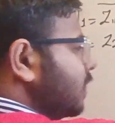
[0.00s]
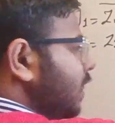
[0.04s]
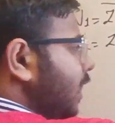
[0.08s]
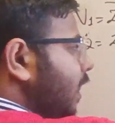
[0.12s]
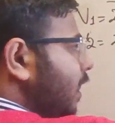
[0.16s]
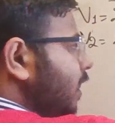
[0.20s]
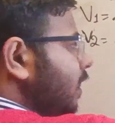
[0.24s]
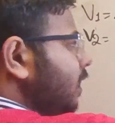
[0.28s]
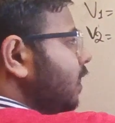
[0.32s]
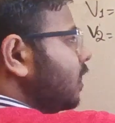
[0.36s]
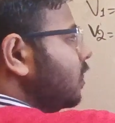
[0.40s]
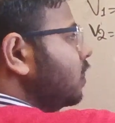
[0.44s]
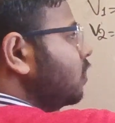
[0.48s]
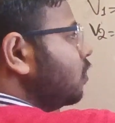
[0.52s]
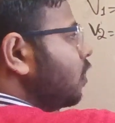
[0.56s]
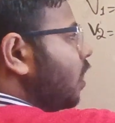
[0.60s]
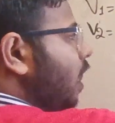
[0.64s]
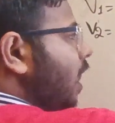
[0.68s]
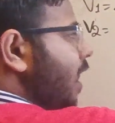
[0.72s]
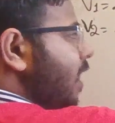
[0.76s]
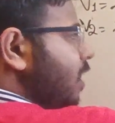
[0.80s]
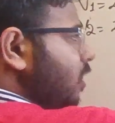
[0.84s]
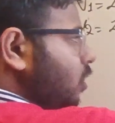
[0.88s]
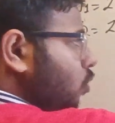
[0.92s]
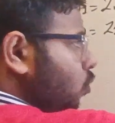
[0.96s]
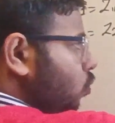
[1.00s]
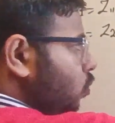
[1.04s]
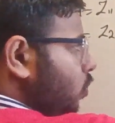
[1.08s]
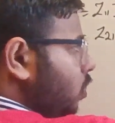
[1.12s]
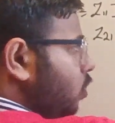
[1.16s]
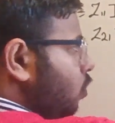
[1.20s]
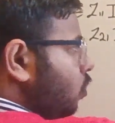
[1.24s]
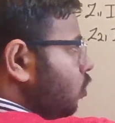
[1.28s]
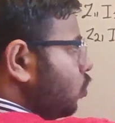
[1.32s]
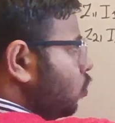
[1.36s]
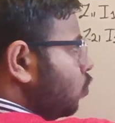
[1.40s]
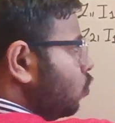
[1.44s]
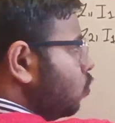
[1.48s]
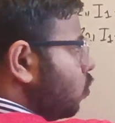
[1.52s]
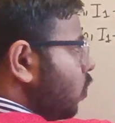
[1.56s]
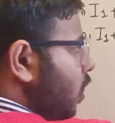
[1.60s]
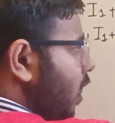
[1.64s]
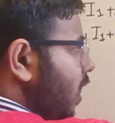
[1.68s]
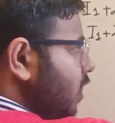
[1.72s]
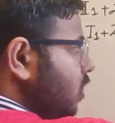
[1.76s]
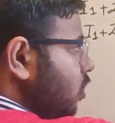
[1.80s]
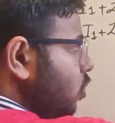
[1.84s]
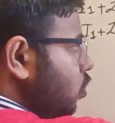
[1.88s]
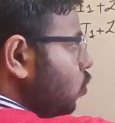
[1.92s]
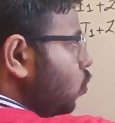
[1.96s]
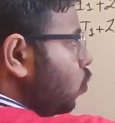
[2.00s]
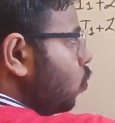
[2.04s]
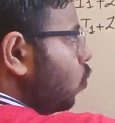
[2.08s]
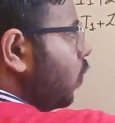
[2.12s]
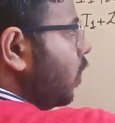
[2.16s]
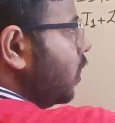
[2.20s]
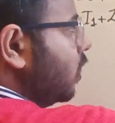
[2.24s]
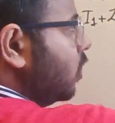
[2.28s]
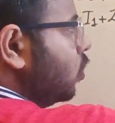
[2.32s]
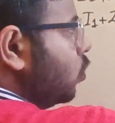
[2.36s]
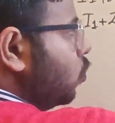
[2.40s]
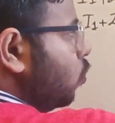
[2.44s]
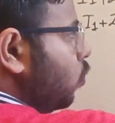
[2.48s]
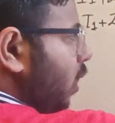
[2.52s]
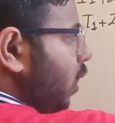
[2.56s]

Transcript: second is I2 equal to H21 into